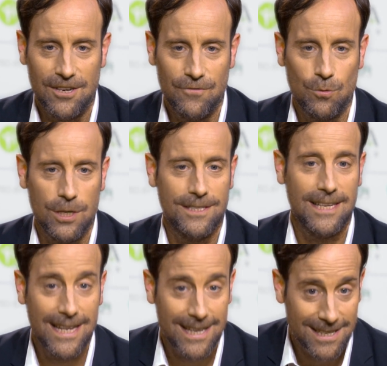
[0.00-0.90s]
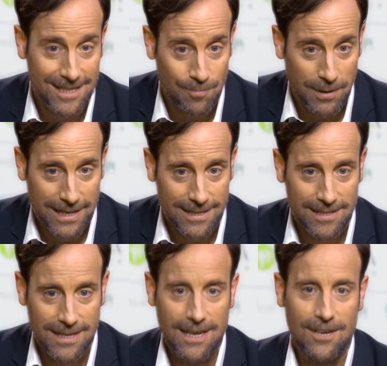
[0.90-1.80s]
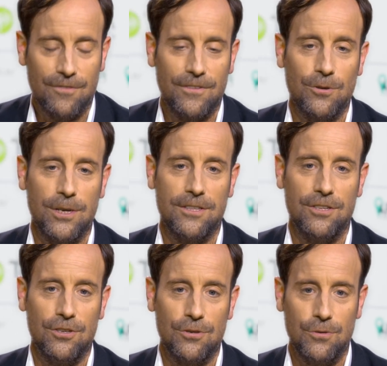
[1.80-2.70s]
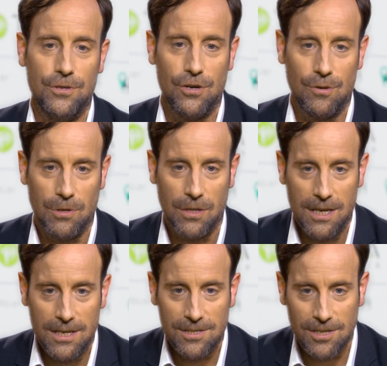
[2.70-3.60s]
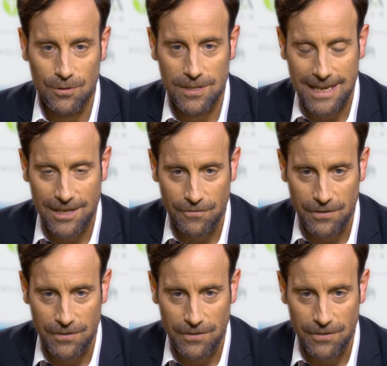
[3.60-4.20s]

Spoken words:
of what they can expect of you in the new normal. So thank you